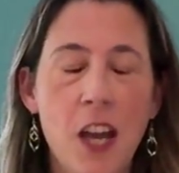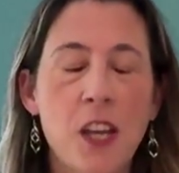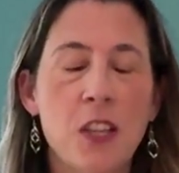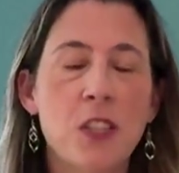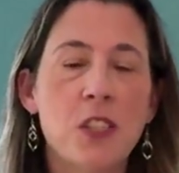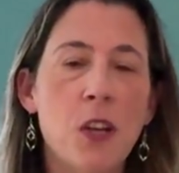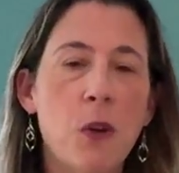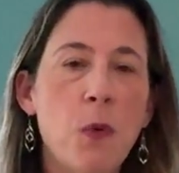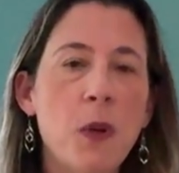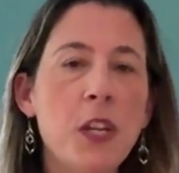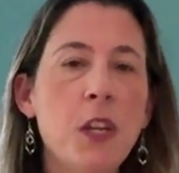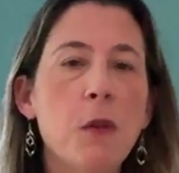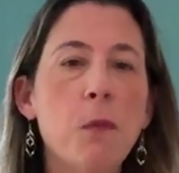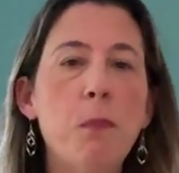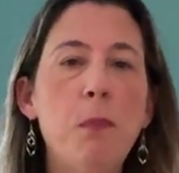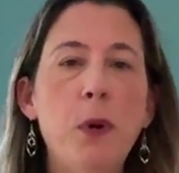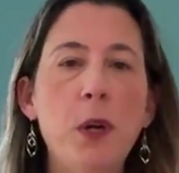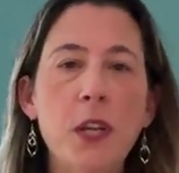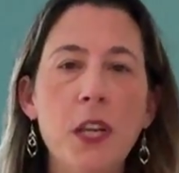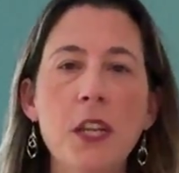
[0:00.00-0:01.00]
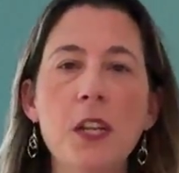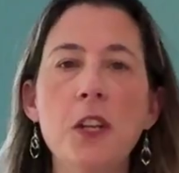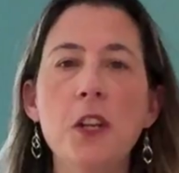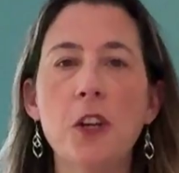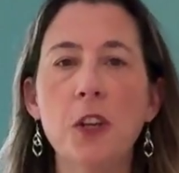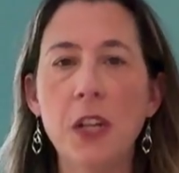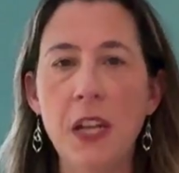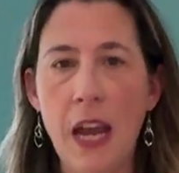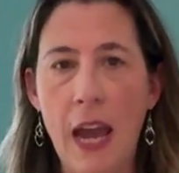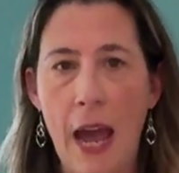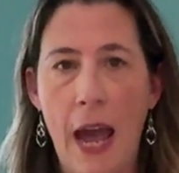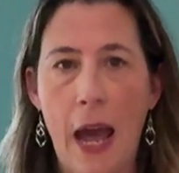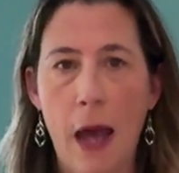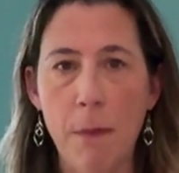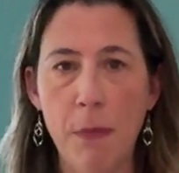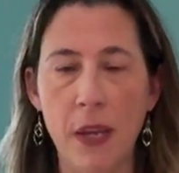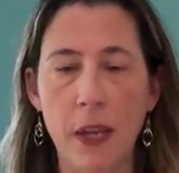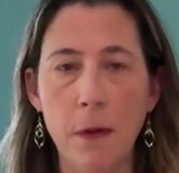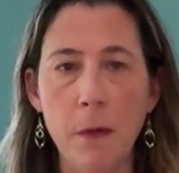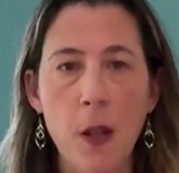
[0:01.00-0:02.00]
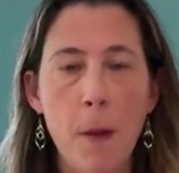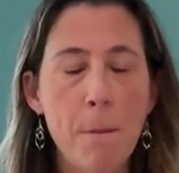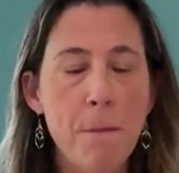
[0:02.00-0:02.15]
So when you're booking your cabin,